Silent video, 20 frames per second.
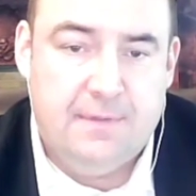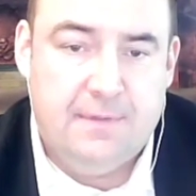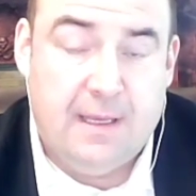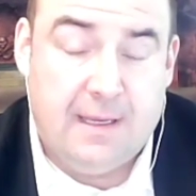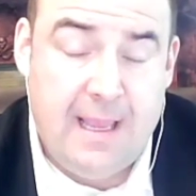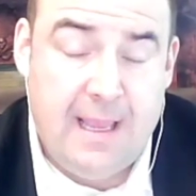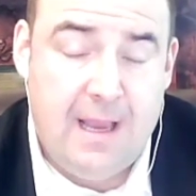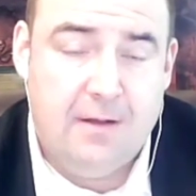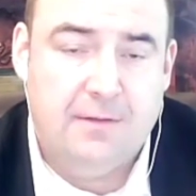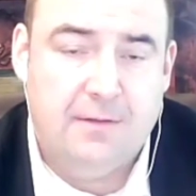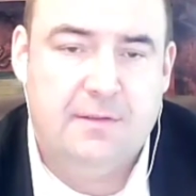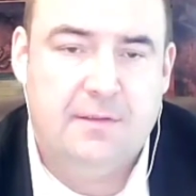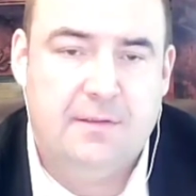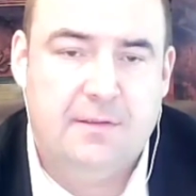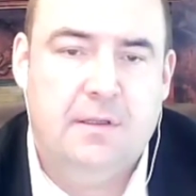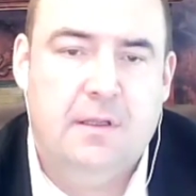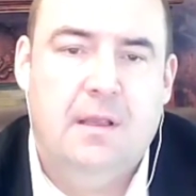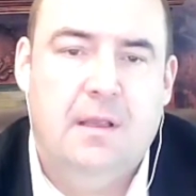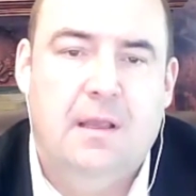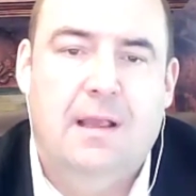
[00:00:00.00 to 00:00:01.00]
accounts,
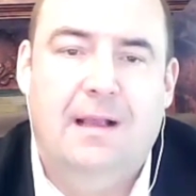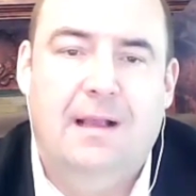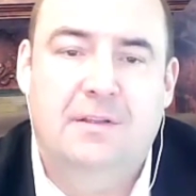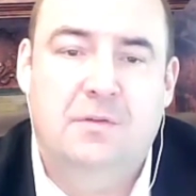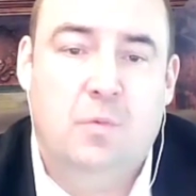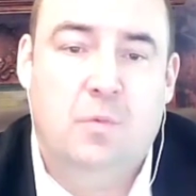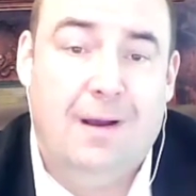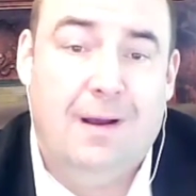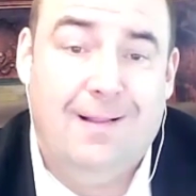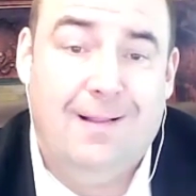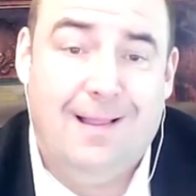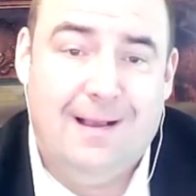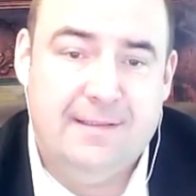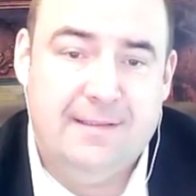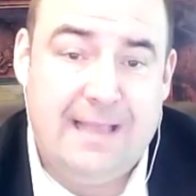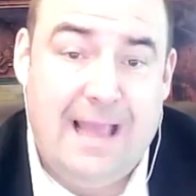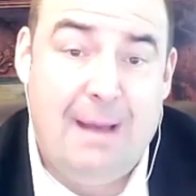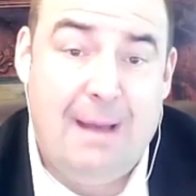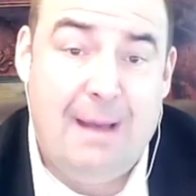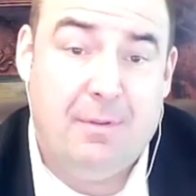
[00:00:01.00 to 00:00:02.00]
as well as
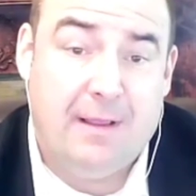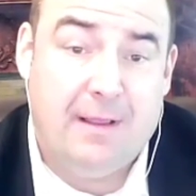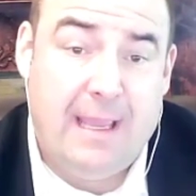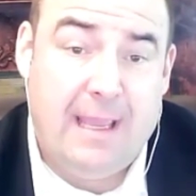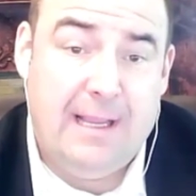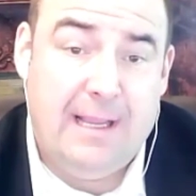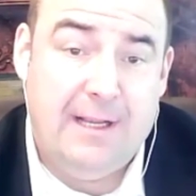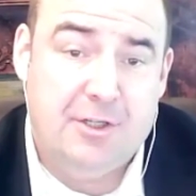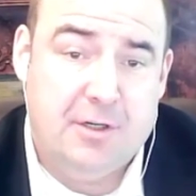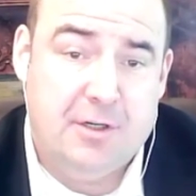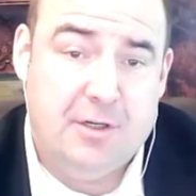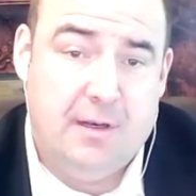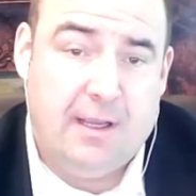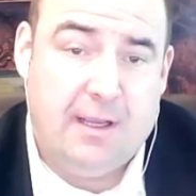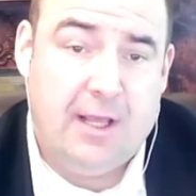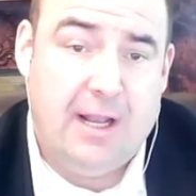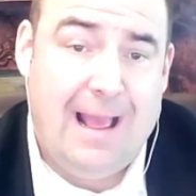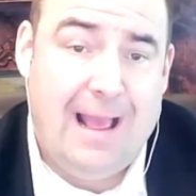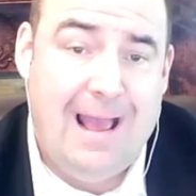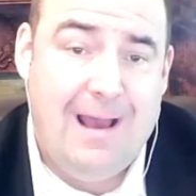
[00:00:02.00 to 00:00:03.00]
the application it
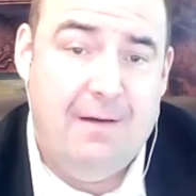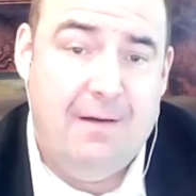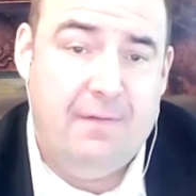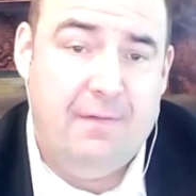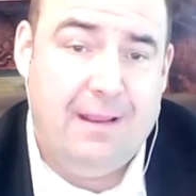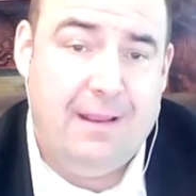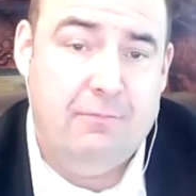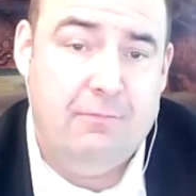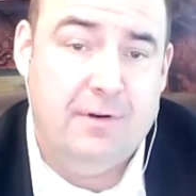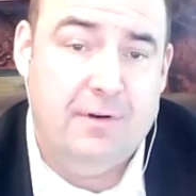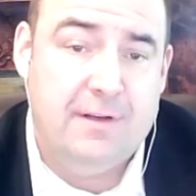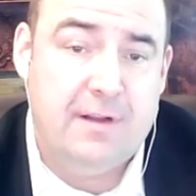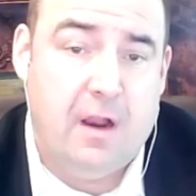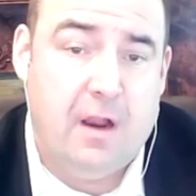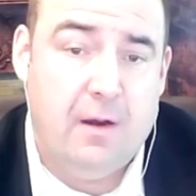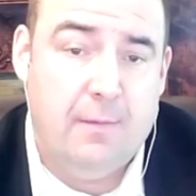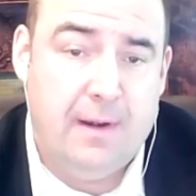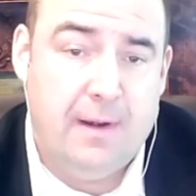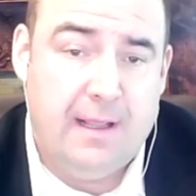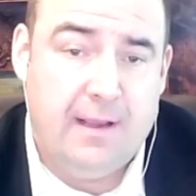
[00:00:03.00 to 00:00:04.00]
could have in
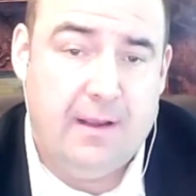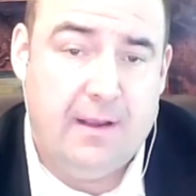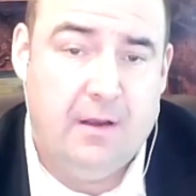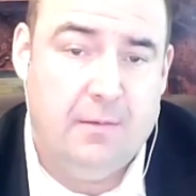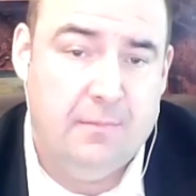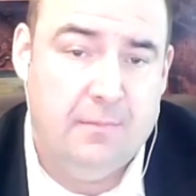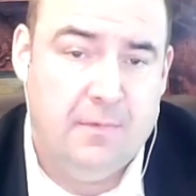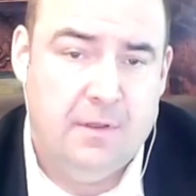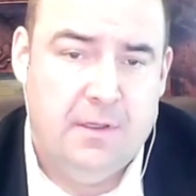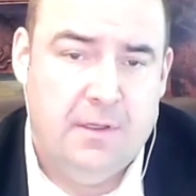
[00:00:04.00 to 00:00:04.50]
retirement income.